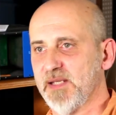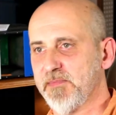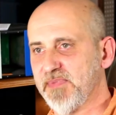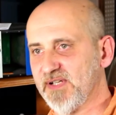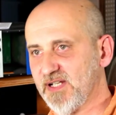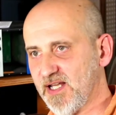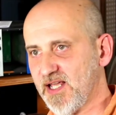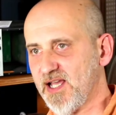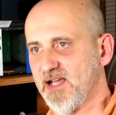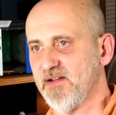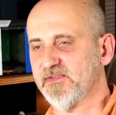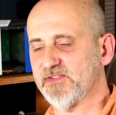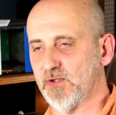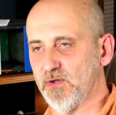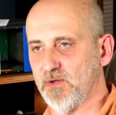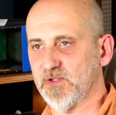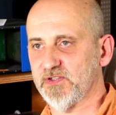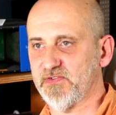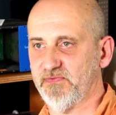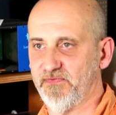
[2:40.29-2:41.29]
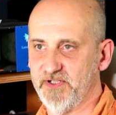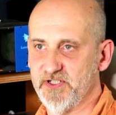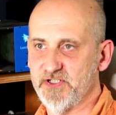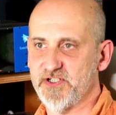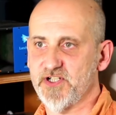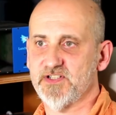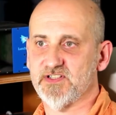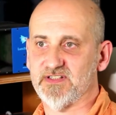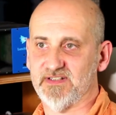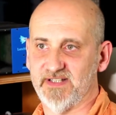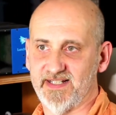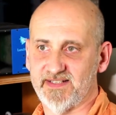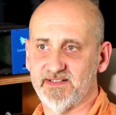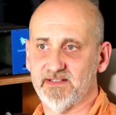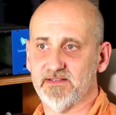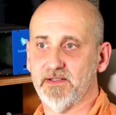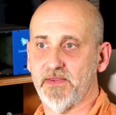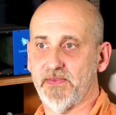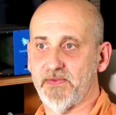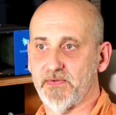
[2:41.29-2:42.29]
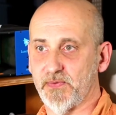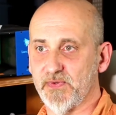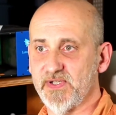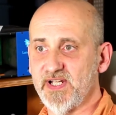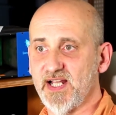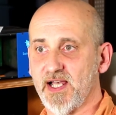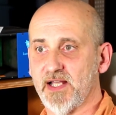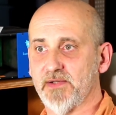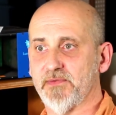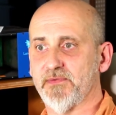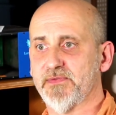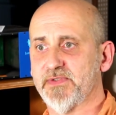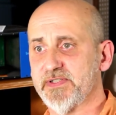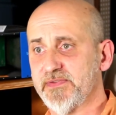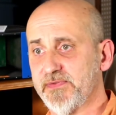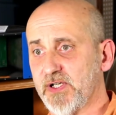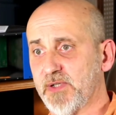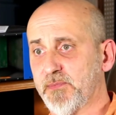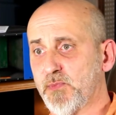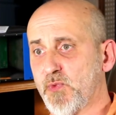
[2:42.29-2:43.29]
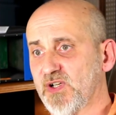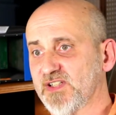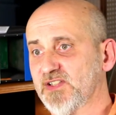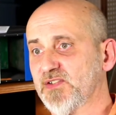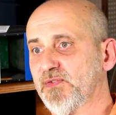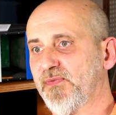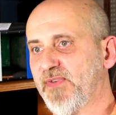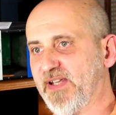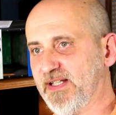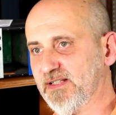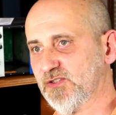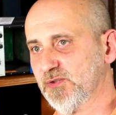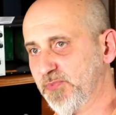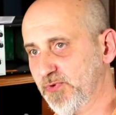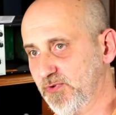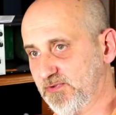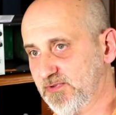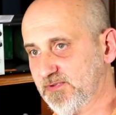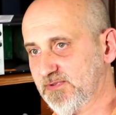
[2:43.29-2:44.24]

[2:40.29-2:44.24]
beloved old vintage Lexicon 300 reverb once failed to boot.